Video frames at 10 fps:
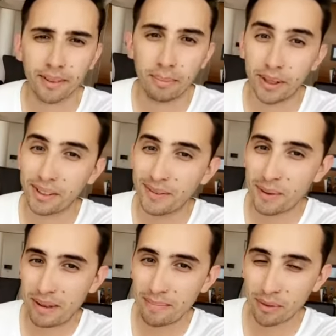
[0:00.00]
Because
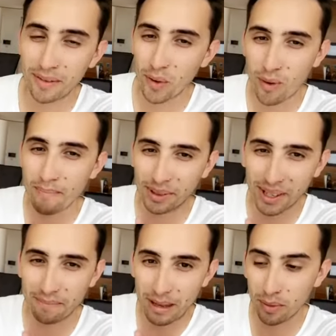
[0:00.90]
even the people, even the
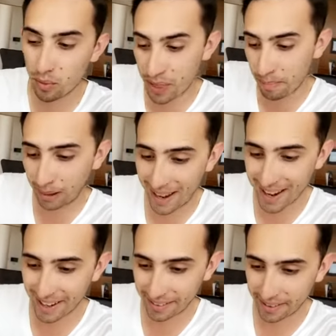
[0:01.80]
1% of people with the
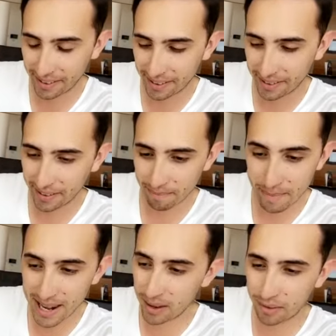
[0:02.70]
plan,
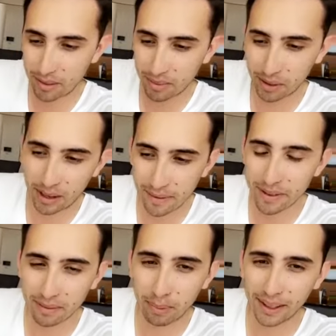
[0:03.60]
many of them still have
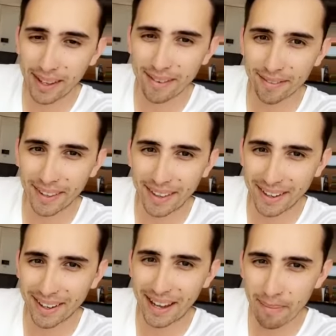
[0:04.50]
this belief that they
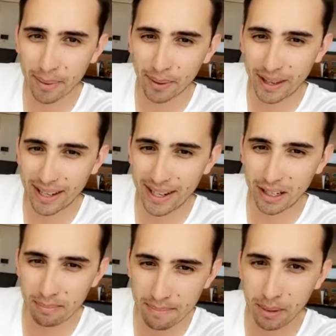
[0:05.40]
need capital. They
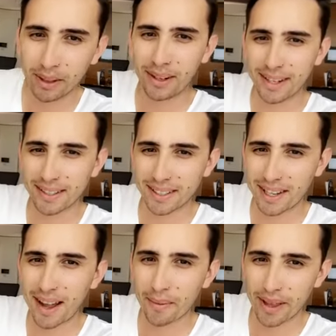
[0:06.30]
need to be millionaires to
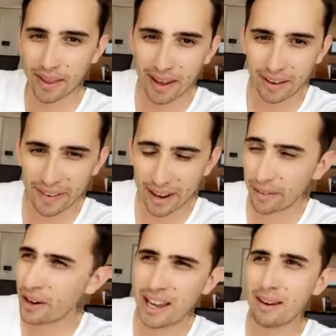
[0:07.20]
start with.
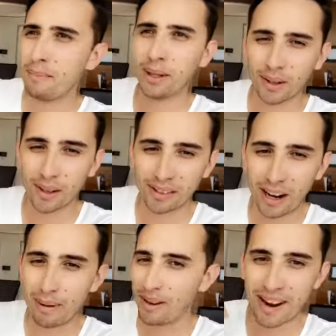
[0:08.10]
I've only had $1 million,
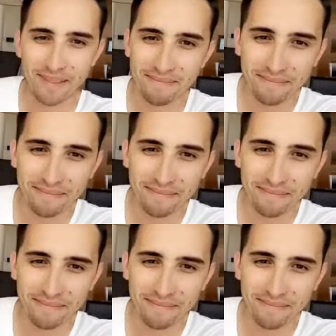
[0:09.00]
then I'll be right.